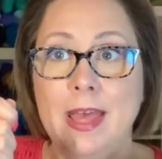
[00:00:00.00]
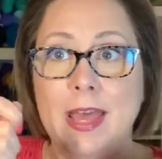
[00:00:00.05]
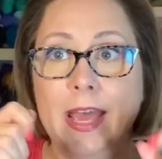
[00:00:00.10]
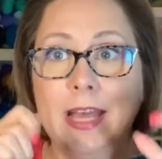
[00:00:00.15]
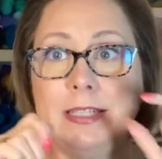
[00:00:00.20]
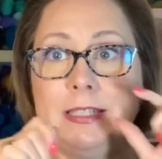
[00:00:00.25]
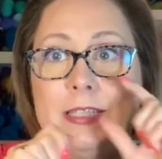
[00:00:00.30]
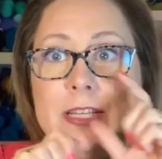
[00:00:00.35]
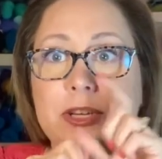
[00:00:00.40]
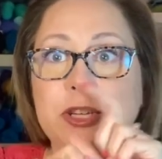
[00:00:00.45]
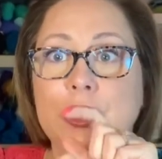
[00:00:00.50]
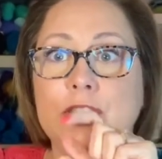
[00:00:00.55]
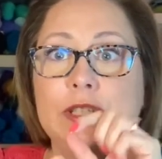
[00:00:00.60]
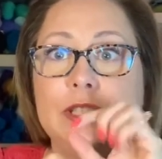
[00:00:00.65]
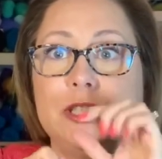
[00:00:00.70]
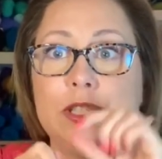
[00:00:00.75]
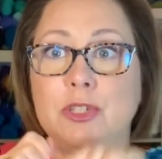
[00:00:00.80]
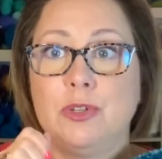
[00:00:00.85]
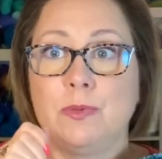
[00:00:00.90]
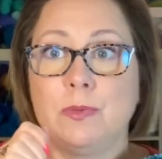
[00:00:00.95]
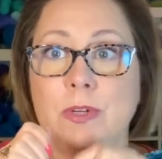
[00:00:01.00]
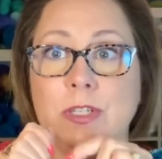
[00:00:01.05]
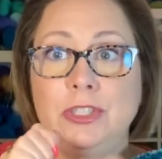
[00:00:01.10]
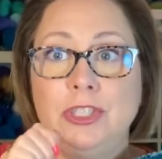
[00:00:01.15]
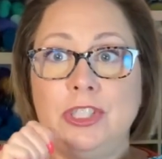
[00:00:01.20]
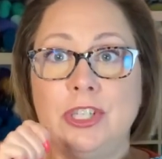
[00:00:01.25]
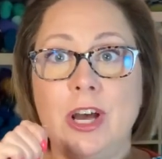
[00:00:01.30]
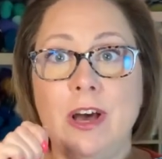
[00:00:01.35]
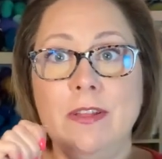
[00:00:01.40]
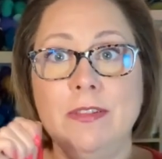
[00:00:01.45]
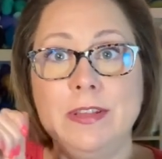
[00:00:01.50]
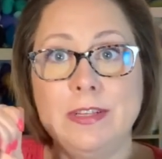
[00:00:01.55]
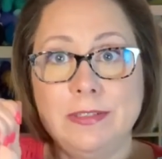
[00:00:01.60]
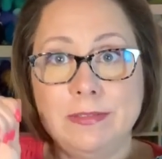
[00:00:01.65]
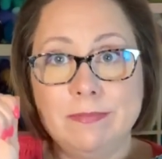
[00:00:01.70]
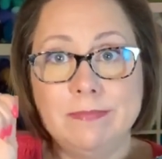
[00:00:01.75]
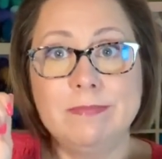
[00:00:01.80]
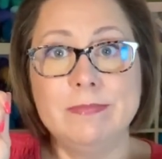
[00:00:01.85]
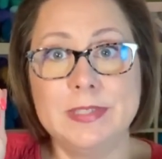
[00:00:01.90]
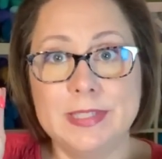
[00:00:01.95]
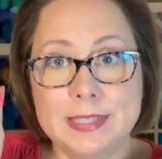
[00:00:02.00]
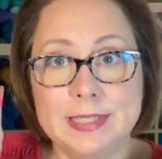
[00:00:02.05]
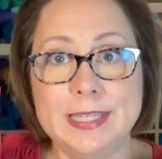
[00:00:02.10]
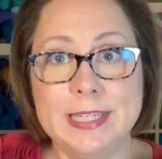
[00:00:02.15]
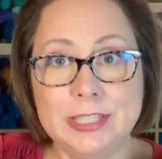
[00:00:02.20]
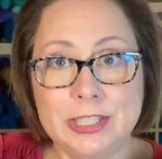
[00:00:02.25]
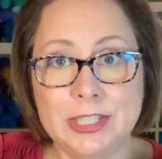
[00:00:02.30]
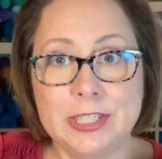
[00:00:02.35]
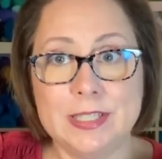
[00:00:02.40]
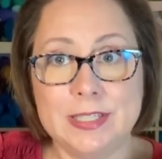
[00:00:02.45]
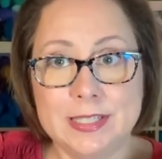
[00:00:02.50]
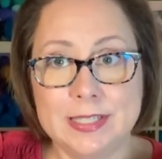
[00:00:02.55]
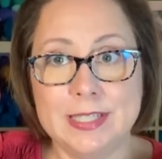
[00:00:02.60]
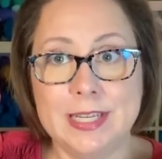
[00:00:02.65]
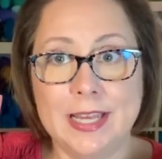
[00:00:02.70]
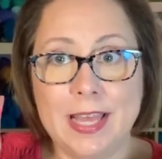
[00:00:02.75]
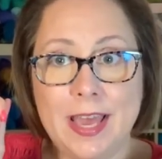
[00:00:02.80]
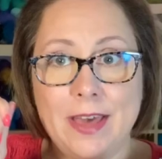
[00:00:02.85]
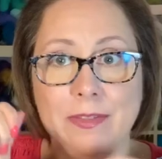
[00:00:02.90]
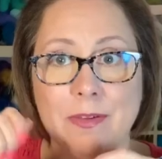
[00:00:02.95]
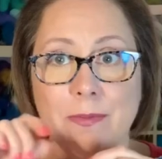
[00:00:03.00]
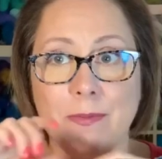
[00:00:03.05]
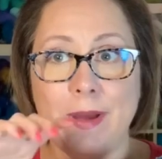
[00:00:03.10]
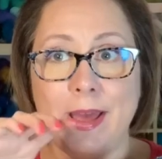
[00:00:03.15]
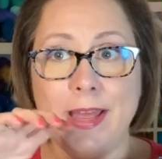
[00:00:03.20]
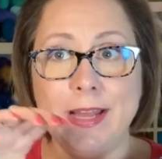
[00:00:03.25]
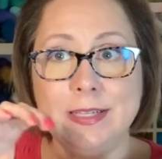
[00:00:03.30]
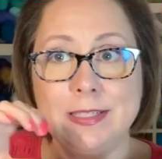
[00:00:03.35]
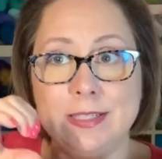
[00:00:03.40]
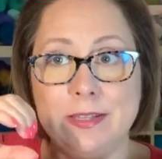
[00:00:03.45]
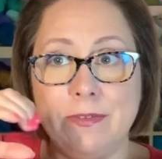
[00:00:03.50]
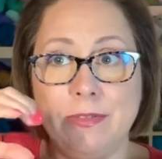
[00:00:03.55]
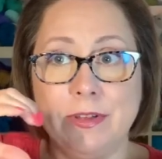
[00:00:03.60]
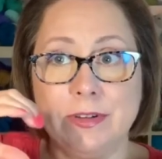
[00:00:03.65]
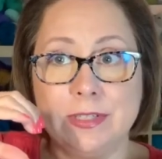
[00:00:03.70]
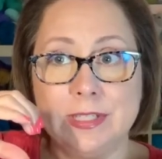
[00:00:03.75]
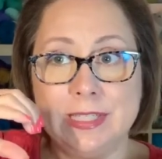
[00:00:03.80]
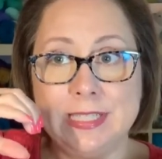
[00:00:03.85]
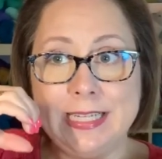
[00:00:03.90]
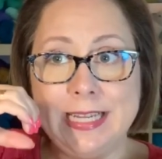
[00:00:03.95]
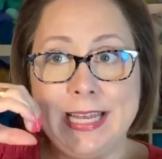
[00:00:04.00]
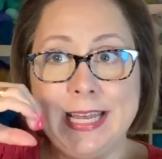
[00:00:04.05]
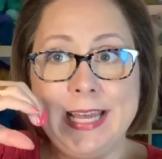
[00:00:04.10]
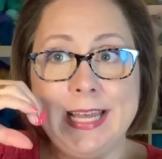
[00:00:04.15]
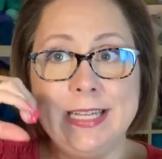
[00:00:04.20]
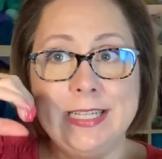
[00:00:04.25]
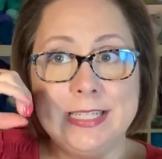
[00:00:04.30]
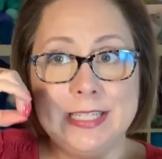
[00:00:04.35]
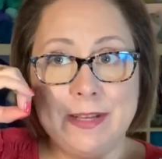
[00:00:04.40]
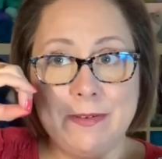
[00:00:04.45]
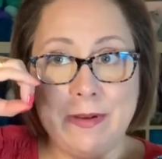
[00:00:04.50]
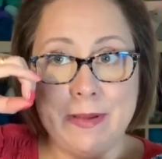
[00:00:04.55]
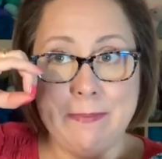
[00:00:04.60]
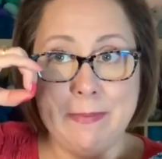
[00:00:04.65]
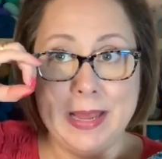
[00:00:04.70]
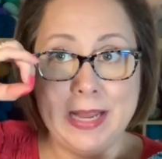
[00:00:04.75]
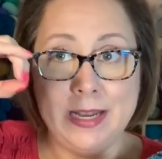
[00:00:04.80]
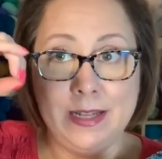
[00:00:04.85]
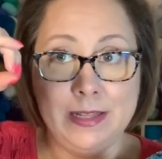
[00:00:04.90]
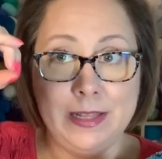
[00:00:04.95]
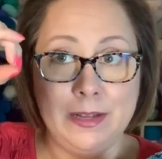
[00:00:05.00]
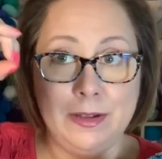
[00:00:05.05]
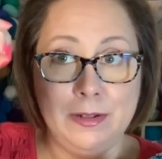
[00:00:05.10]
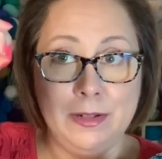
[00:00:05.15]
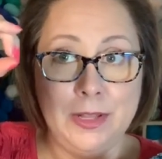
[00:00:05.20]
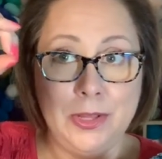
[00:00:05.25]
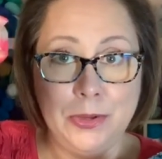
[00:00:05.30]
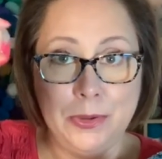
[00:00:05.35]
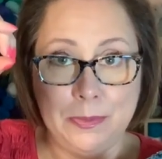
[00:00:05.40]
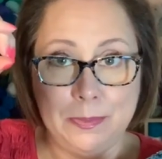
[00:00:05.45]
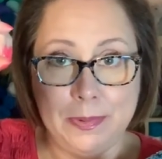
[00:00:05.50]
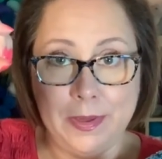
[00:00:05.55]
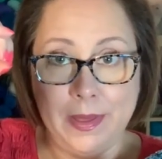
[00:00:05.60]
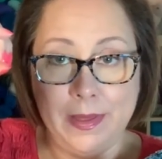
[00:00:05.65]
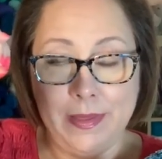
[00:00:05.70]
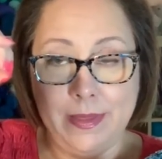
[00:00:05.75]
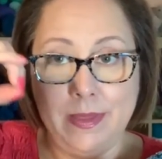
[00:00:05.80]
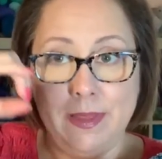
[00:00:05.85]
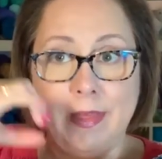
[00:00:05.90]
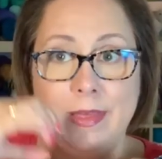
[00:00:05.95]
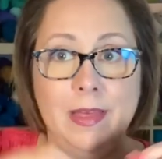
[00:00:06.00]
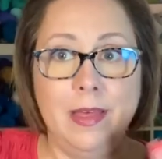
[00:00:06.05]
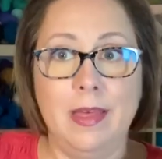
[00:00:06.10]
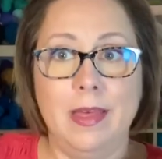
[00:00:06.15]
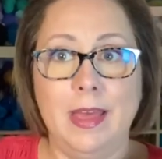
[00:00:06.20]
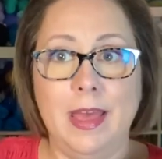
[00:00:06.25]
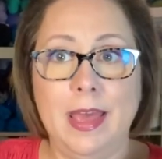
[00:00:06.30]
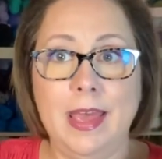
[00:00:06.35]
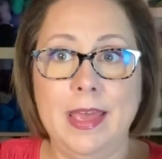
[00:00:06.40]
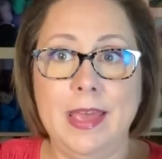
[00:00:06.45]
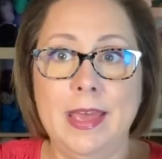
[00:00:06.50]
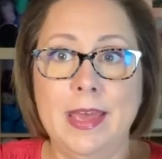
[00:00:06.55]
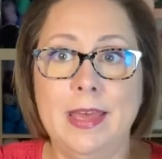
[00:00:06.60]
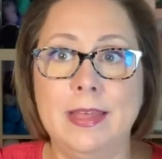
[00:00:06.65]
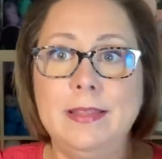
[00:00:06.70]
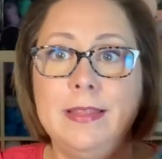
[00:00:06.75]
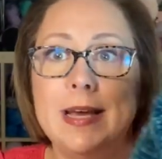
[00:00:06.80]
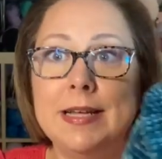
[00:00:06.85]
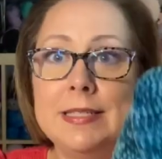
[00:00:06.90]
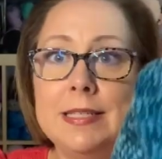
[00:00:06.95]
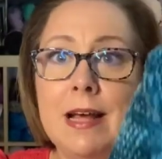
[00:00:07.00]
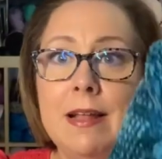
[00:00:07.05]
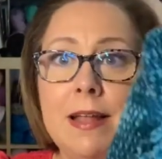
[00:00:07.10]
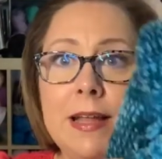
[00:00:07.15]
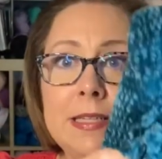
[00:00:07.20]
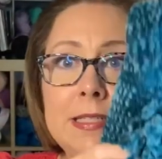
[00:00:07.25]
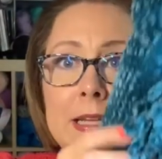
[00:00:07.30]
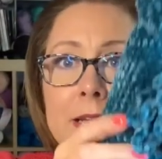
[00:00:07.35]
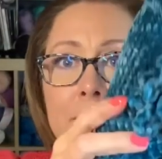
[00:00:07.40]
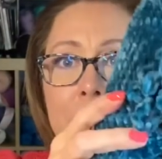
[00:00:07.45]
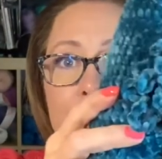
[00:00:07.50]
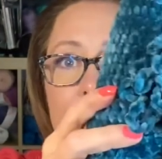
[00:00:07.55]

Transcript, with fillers: And so you scrunch all the stitches together, right? So there's 10, so it made a little loop. And that's all I did for